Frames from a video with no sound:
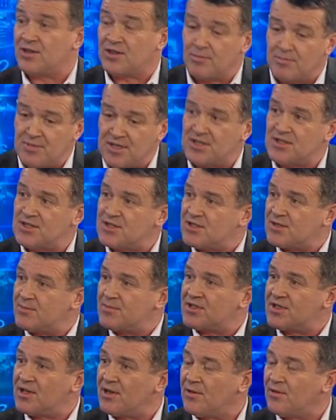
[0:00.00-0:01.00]
the business
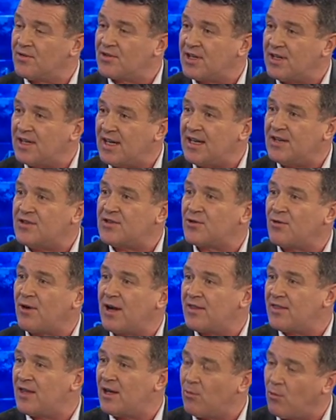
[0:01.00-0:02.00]
themselves can
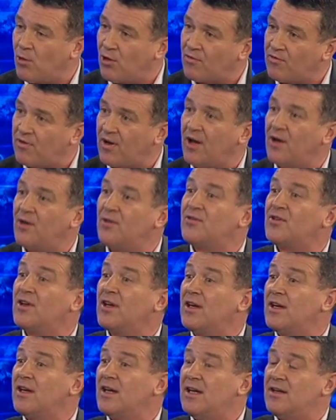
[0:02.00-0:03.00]
integrate their workflows
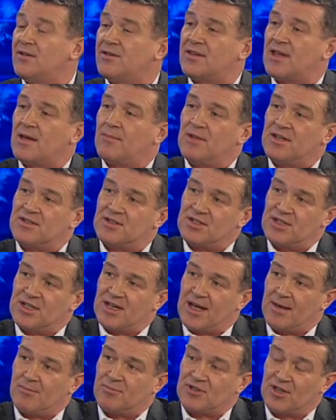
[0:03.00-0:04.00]
into that messaging app.